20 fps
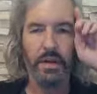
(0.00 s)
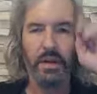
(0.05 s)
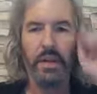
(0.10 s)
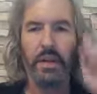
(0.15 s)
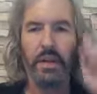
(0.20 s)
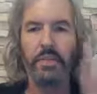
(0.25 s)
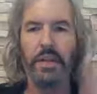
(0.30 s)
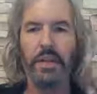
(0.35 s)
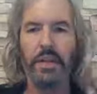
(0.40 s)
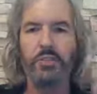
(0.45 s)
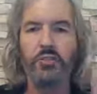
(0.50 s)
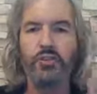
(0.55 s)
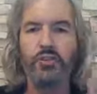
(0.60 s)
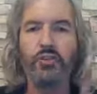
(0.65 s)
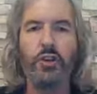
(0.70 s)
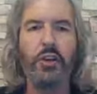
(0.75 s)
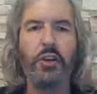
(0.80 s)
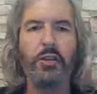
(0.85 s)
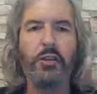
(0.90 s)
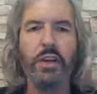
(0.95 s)
than
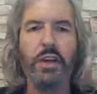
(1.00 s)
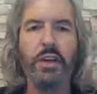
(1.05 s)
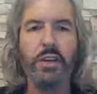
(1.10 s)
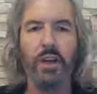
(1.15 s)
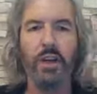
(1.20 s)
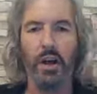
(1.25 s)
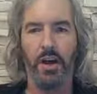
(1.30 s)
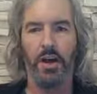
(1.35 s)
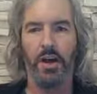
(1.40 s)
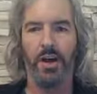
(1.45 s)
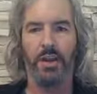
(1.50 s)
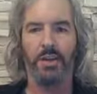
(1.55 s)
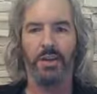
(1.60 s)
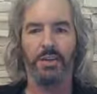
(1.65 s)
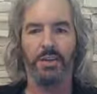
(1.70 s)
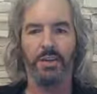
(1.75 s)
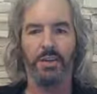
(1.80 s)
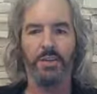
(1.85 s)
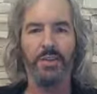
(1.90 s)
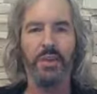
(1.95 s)
serving God
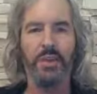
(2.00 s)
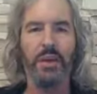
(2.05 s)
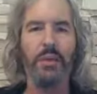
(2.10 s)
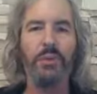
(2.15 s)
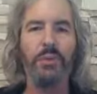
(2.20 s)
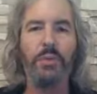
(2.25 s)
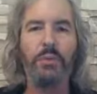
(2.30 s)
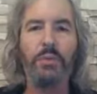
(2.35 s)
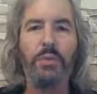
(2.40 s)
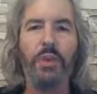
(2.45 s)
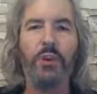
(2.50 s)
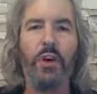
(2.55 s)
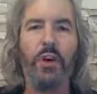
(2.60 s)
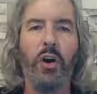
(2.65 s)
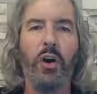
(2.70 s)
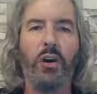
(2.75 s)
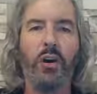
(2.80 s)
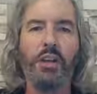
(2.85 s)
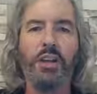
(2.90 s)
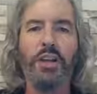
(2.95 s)
to be
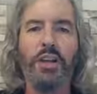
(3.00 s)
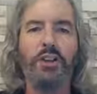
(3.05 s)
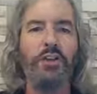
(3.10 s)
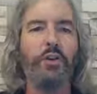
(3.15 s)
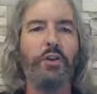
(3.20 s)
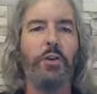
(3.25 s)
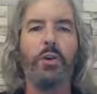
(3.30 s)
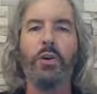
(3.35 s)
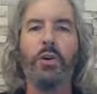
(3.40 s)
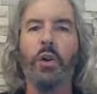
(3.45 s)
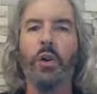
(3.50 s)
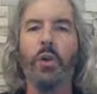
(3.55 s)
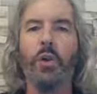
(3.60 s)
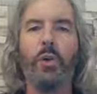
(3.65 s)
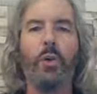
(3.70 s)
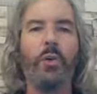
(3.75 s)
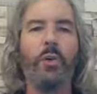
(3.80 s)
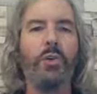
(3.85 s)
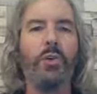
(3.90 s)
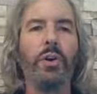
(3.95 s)
caught in your
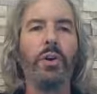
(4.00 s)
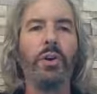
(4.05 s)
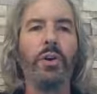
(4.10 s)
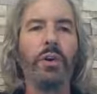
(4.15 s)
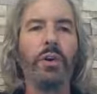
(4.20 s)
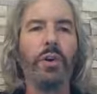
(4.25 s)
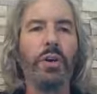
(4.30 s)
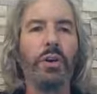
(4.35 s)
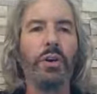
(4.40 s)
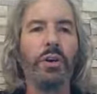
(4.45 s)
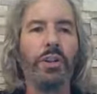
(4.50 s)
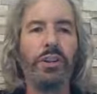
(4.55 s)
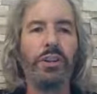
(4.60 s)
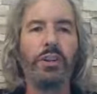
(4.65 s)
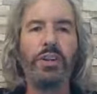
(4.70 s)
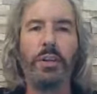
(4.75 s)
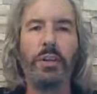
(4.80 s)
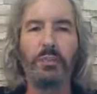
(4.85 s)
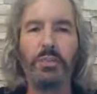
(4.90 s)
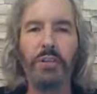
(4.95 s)
own
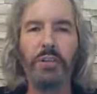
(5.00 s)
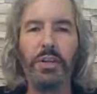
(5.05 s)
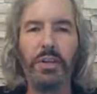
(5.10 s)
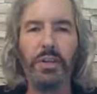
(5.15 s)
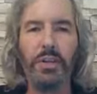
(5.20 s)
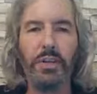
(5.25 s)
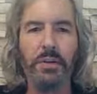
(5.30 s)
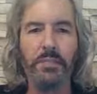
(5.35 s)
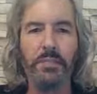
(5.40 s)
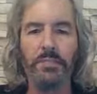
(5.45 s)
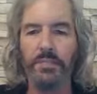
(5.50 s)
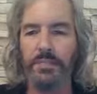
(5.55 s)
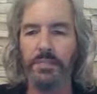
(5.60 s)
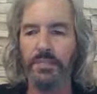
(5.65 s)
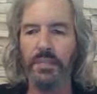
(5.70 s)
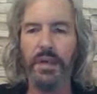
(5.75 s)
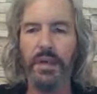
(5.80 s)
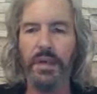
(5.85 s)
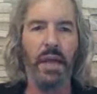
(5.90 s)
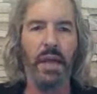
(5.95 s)
Egyptian
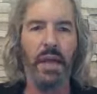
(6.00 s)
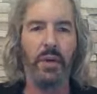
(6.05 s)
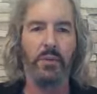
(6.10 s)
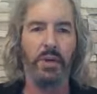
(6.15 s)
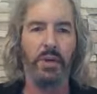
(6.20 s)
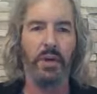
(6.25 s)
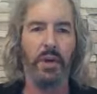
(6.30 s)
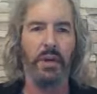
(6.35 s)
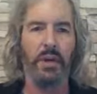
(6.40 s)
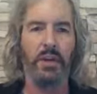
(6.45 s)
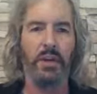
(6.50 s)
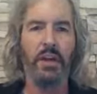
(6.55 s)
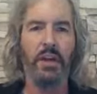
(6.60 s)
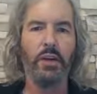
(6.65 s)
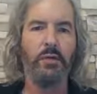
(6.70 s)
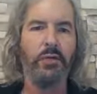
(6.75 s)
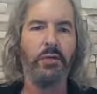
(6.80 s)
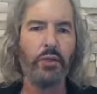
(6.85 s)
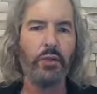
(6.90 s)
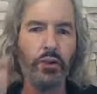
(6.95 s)
area,
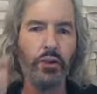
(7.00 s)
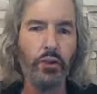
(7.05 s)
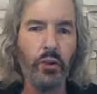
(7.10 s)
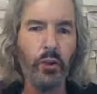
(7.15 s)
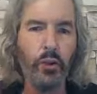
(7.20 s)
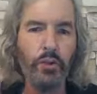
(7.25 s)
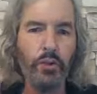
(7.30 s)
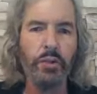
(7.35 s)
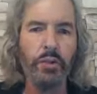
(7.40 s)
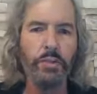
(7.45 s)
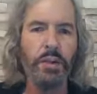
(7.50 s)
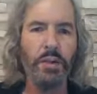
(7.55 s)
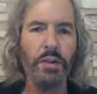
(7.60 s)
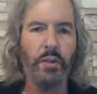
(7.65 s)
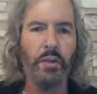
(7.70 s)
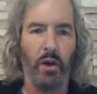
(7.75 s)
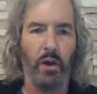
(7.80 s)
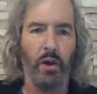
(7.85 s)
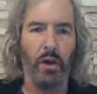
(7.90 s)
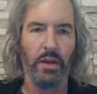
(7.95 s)
for you to be
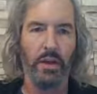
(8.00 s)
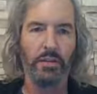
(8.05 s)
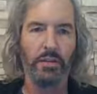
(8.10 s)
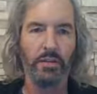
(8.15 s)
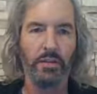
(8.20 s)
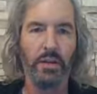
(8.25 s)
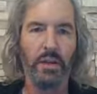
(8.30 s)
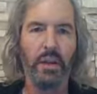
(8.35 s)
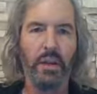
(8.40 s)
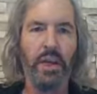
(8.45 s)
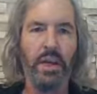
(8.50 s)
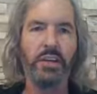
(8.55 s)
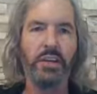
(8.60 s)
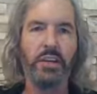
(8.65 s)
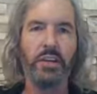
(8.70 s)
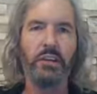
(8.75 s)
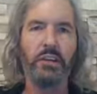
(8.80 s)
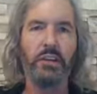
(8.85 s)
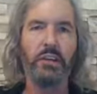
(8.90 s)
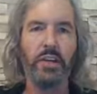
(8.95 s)
caught in
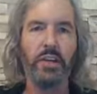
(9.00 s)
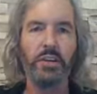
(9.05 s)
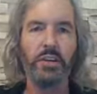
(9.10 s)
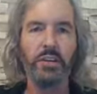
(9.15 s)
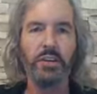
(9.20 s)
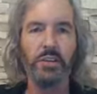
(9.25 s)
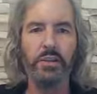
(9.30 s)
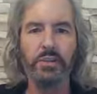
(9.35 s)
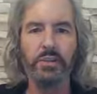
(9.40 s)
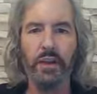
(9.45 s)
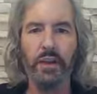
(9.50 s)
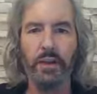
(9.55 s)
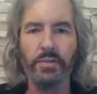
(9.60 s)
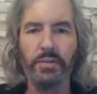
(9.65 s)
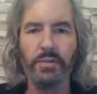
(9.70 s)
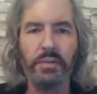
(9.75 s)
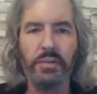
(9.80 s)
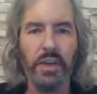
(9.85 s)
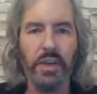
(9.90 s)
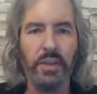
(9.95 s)
the clutches of
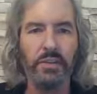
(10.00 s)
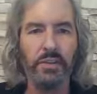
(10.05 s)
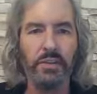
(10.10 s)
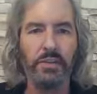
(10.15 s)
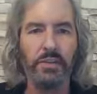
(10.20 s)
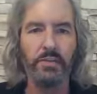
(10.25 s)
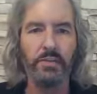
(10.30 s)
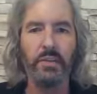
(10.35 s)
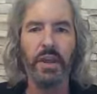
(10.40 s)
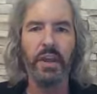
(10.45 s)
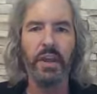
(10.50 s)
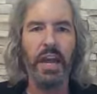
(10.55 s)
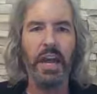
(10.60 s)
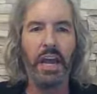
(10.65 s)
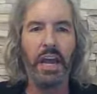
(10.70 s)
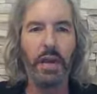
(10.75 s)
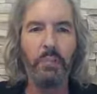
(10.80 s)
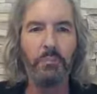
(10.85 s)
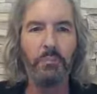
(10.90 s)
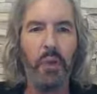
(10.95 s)
Satan,
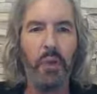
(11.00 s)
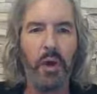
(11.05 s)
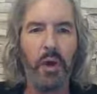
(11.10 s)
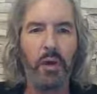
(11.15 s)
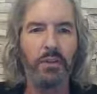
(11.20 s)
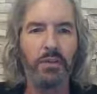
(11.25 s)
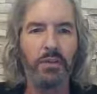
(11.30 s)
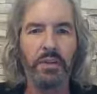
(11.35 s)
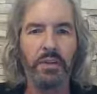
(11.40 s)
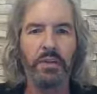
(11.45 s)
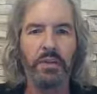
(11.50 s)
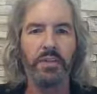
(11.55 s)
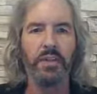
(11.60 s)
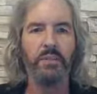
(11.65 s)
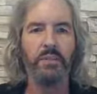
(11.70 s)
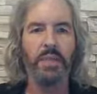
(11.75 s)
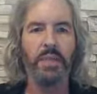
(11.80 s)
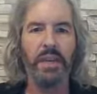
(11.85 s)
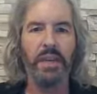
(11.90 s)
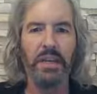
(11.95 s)
in bondage,
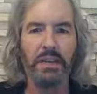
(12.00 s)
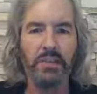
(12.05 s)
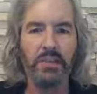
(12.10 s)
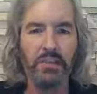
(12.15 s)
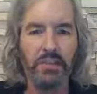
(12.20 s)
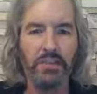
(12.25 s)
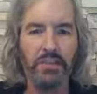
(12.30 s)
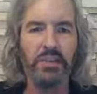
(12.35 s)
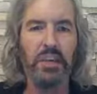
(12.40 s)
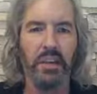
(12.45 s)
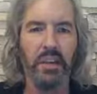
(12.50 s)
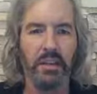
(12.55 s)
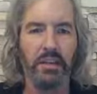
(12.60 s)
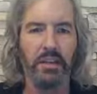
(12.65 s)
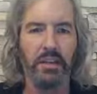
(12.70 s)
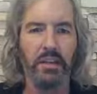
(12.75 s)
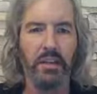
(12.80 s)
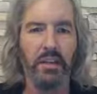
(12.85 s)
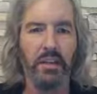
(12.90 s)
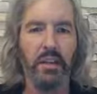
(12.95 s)
in
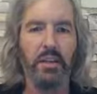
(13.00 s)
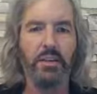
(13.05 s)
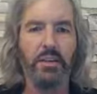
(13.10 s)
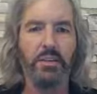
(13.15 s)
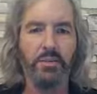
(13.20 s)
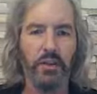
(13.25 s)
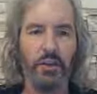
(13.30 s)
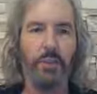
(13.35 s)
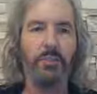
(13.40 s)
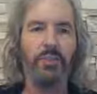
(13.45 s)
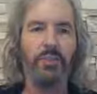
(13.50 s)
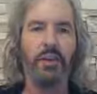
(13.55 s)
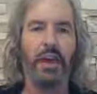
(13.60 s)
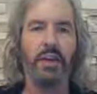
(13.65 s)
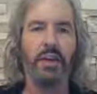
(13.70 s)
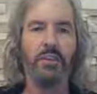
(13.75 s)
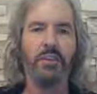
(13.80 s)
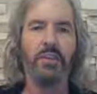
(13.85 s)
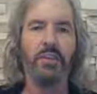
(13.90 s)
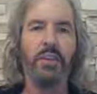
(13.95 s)
sin,
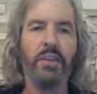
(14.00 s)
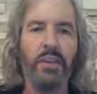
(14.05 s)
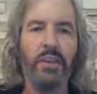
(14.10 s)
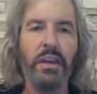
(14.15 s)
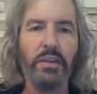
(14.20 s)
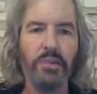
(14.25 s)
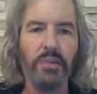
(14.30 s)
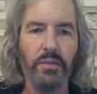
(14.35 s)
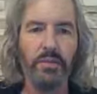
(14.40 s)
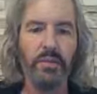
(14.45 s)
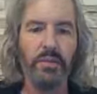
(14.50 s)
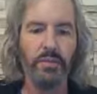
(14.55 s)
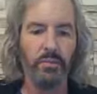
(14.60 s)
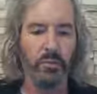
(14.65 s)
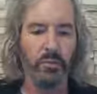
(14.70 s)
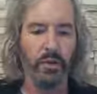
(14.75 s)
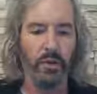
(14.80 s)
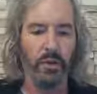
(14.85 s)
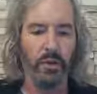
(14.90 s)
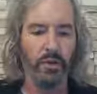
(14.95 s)
subject to the things of this
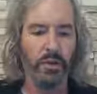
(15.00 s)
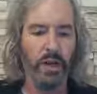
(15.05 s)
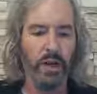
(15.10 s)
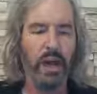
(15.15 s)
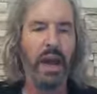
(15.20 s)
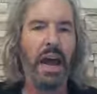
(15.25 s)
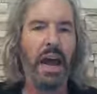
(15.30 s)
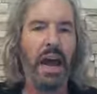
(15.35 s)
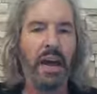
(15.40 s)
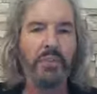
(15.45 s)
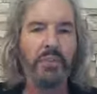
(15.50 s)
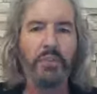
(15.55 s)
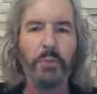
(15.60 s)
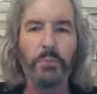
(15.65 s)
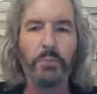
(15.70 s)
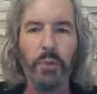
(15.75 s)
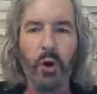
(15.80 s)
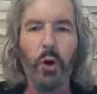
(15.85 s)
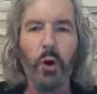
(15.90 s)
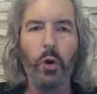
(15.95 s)
world, as
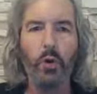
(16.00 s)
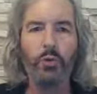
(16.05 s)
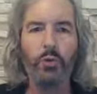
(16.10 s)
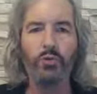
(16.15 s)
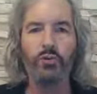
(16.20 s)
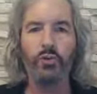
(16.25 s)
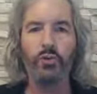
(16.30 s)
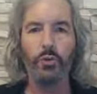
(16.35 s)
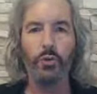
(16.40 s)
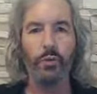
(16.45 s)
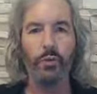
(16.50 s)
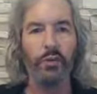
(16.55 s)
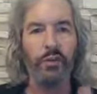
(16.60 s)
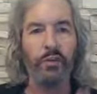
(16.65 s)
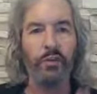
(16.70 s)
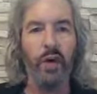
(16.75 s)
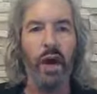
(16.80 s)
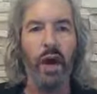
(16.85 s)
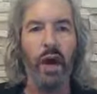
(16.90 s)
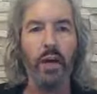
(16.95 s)
opposed to
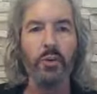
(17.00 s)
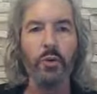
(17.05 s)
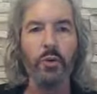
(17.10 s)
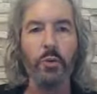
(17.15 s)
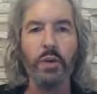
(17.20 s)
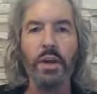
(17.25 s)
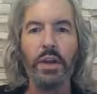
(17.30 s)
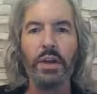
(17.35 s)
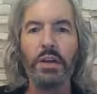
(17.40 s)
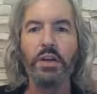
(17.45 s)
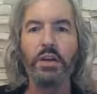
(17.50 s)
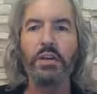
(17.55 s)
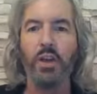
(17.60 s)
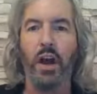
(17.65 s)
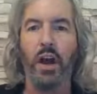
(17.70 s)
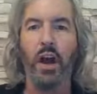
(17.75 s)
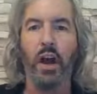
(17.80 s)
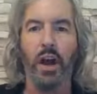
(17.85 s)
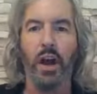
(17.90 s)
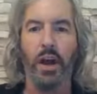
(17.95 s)
following
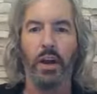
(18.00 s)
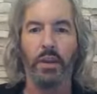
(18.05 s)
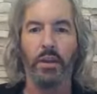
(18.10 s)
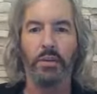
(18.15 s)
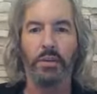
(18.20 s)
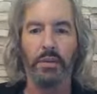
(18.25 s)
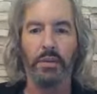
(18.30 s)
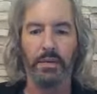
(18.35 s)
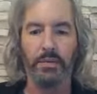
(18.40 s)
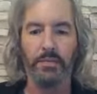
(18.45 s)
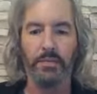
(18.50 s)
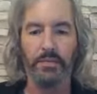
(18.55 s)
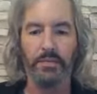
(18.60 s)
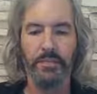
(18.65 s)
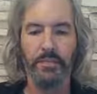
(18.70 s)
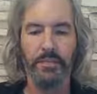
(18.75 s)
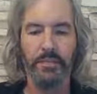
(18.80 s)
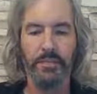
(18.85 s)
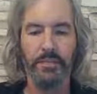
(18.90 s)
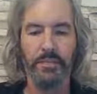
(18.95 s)
God
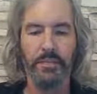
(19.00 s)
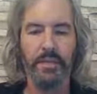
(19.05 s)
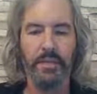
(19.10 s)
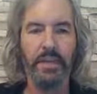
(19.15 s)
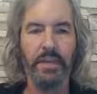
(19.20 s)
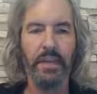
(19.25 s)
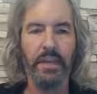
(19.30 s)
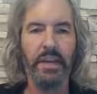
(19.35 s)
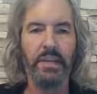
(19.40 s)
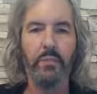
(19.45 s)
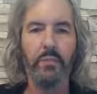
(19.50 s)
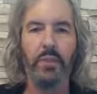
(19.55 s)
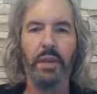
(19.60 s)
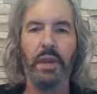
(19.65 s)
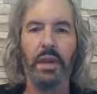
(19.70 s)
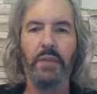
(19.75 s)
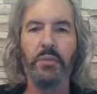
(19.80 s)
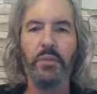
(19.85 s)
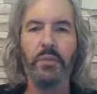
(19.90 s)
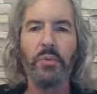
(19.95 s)
in
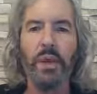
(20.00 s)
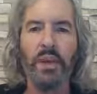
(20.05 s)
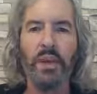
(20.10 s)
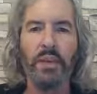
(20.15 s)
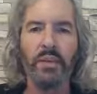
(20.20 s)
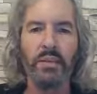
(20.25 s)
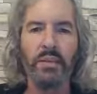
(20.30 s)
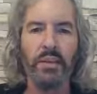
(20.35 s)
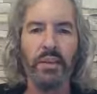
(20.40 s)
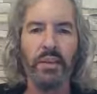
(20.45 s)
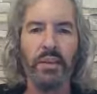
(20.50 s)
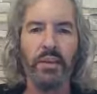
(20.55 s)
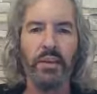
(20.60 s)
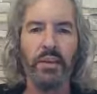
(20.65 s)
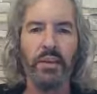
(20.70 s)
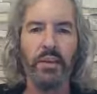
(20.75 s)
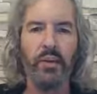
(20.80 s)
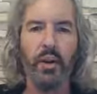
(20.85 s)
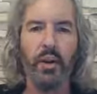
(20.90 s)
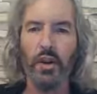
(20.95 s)
whatever way He's leading
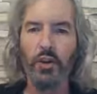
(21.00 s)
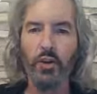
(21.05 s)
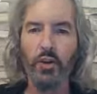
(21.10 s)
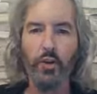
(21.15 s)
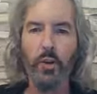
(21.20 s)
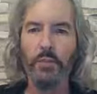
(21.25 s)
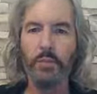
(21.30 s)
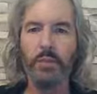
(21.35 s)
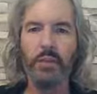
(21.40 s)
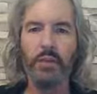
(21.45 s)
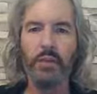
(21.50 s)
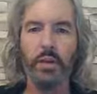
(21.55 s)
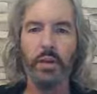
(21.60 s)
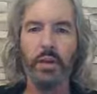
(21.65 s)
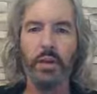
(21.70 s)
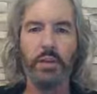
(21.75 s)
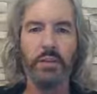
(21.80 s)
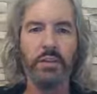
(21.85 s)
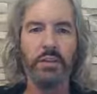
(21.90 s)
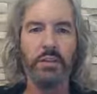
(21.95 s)
you. You have a
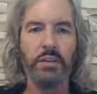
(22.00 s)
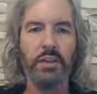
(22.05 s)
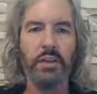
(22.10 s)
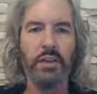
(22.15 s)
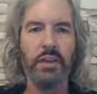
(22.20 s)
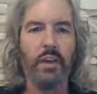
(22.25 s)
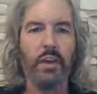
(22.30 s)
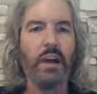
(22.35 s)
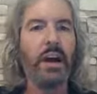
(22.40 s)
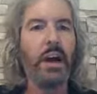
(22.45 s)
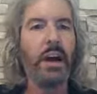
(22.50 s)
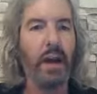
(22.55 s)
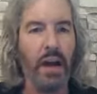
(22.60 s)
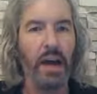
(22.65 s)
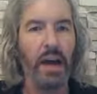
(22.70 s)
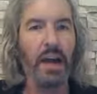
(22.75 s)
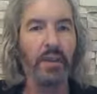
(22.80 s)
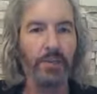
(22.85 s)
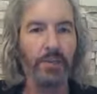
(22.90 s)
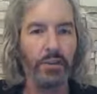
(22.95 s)
choice.
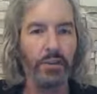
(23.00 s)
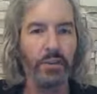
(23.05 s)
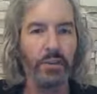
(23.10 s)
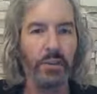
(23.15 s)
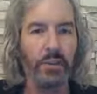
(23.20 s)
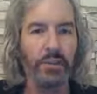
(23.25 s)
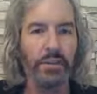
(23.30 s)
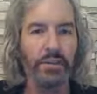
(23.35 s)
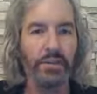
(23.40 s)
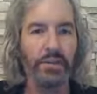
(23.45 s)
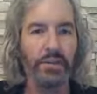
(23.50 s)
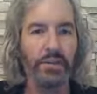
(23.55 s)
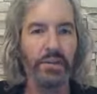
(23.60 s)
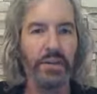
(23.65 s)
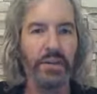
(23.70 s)
I have a choice.